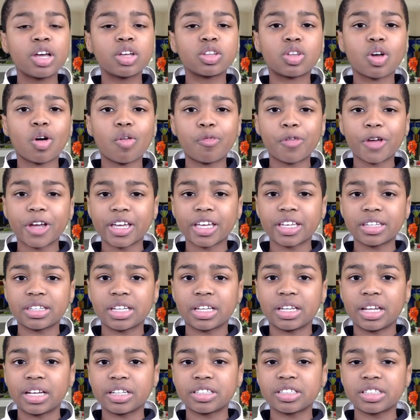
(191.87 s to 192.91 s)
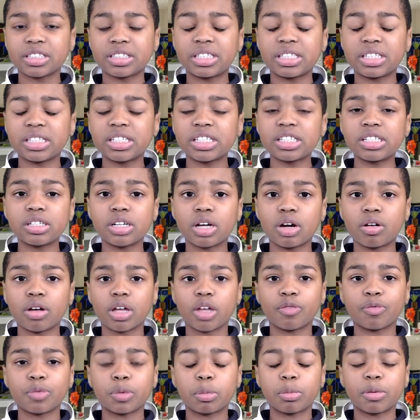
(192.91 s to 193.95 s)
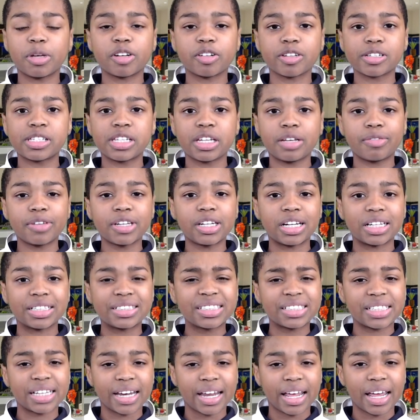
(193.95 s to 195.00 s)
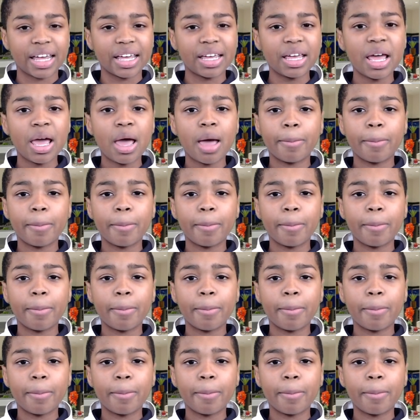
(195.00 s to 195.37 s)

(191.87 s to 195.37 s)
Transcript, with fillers: Don't forget to let your teachers know if you be receiving lunch today.